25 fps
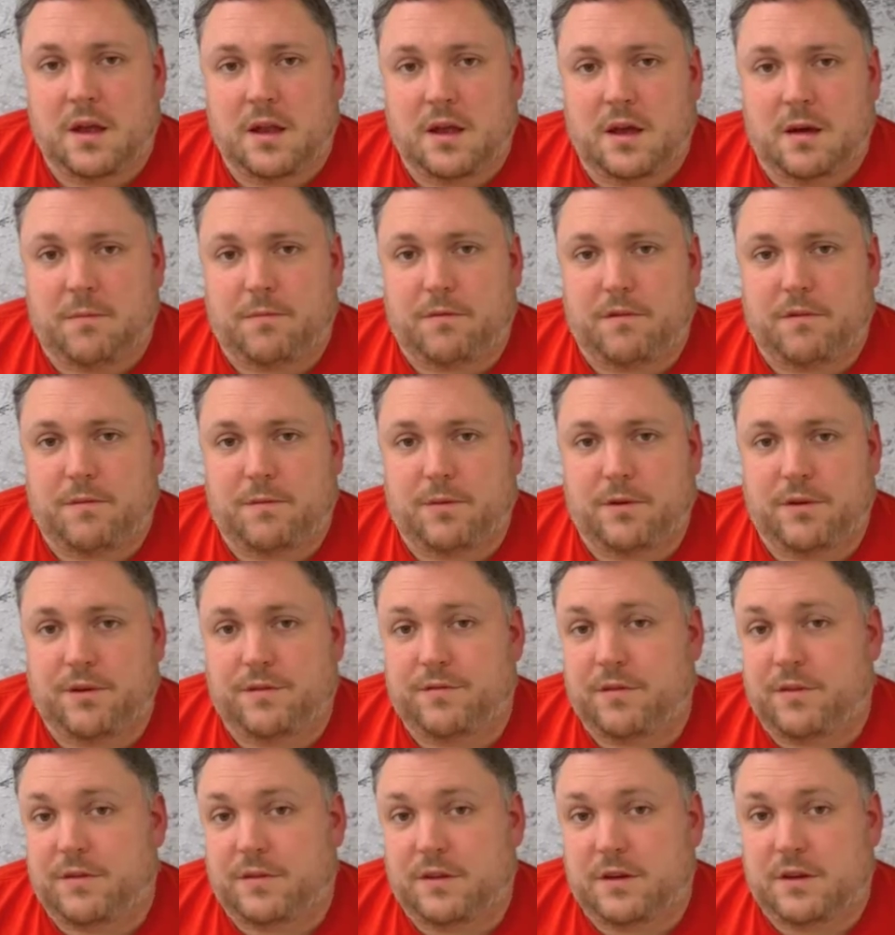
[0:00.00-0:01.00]
Now, uh, Proofpoint's
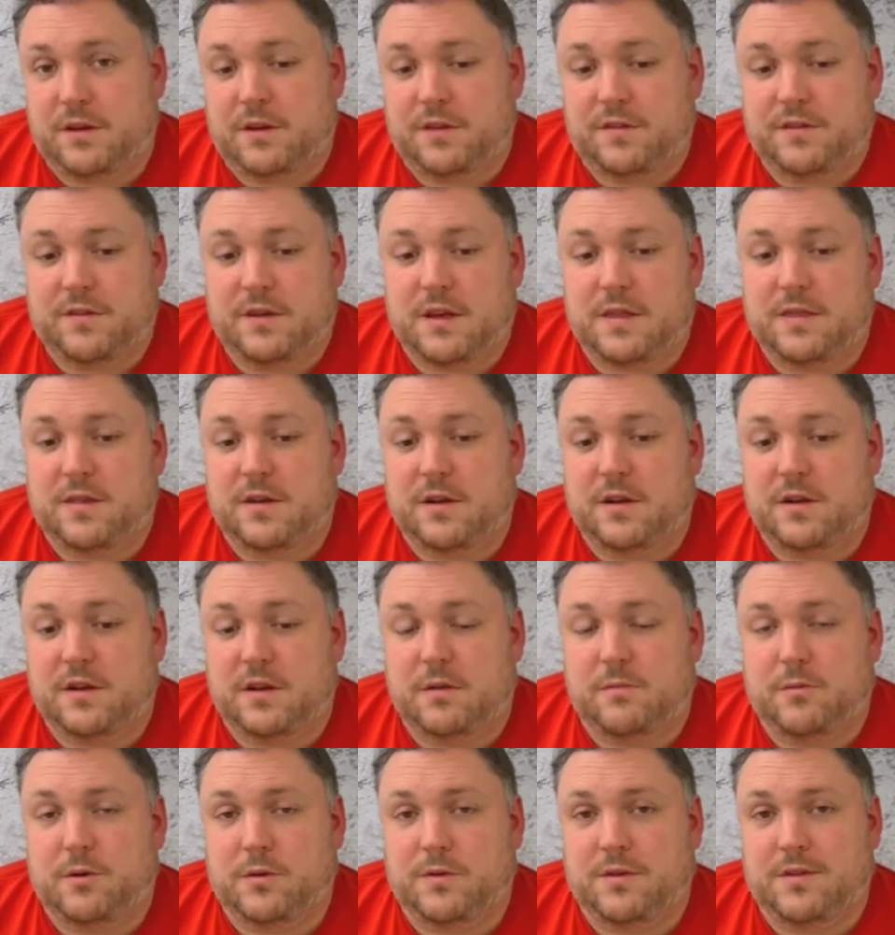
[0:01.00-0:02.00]
research said that no
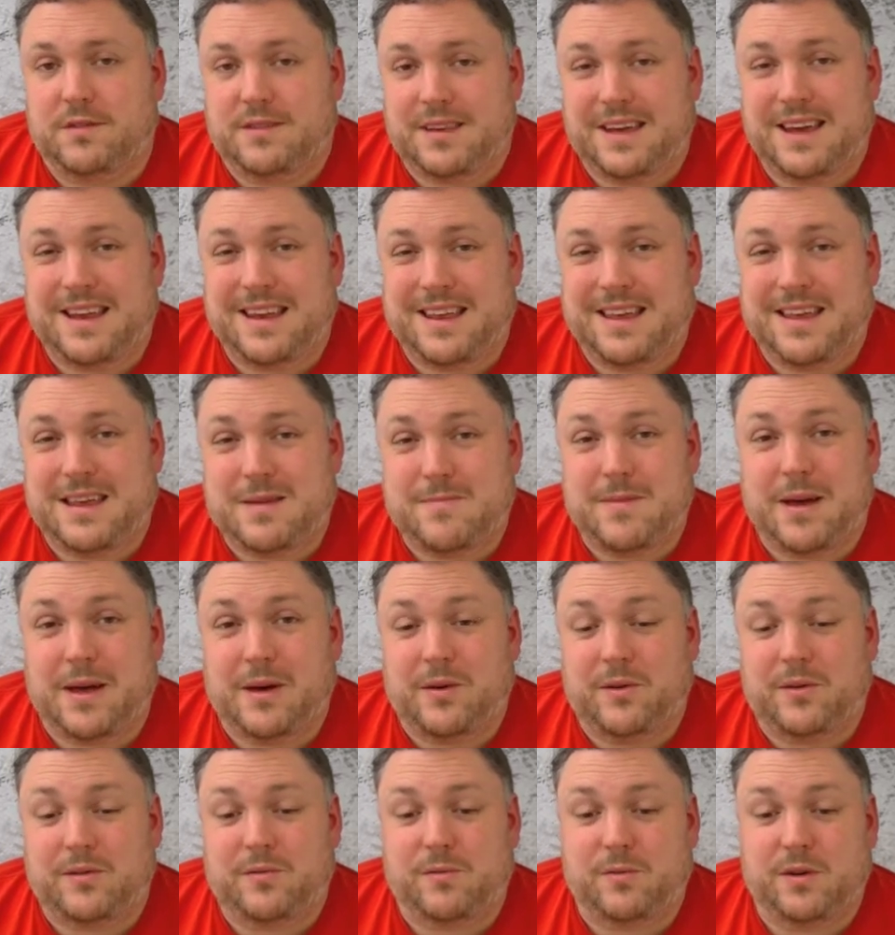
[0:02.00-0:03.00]
more than 10
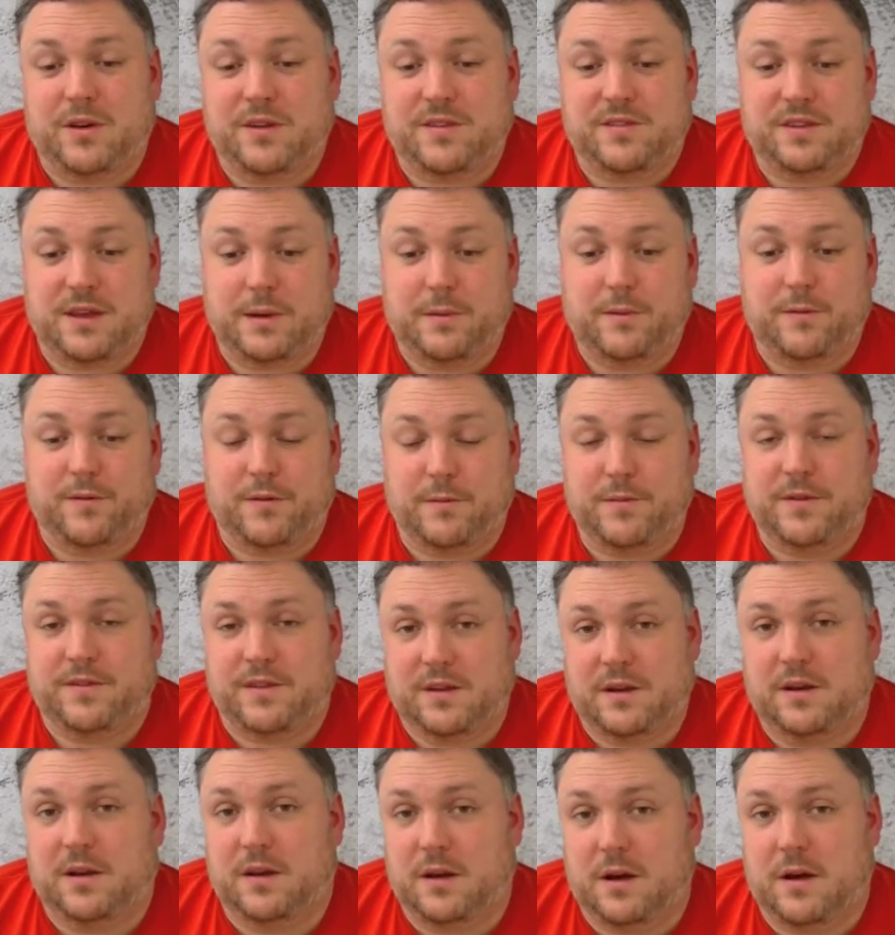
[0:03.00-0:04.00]
emails were sent from a
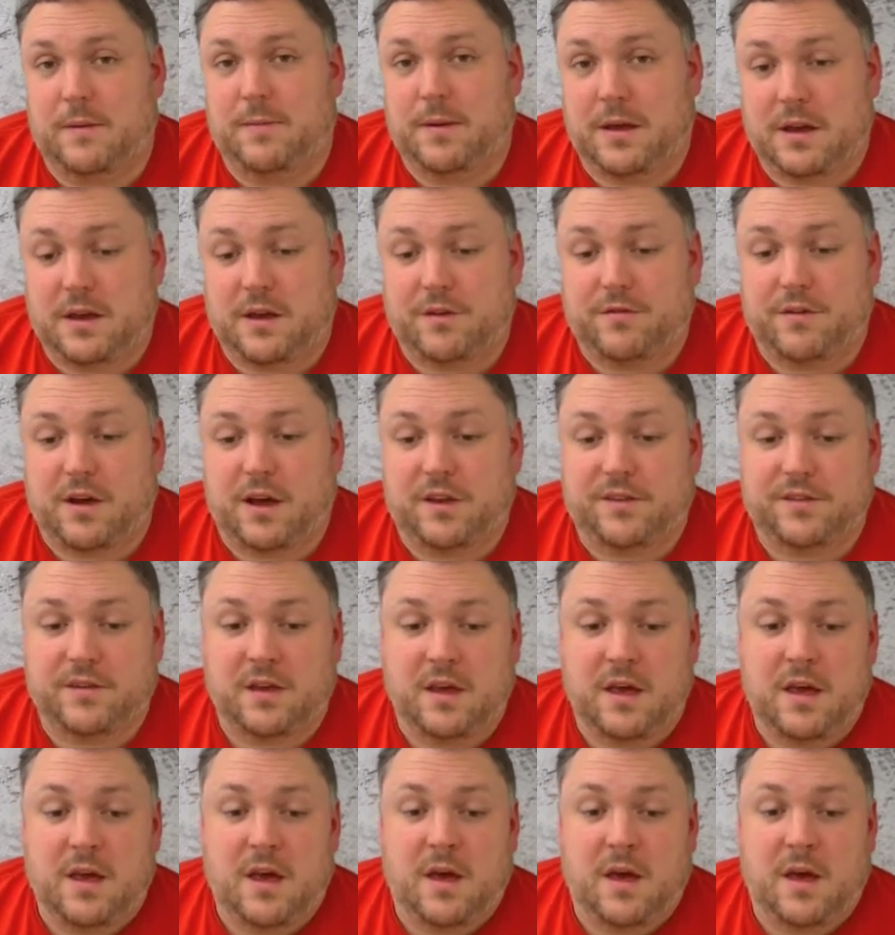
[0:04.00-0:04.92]
single IP address,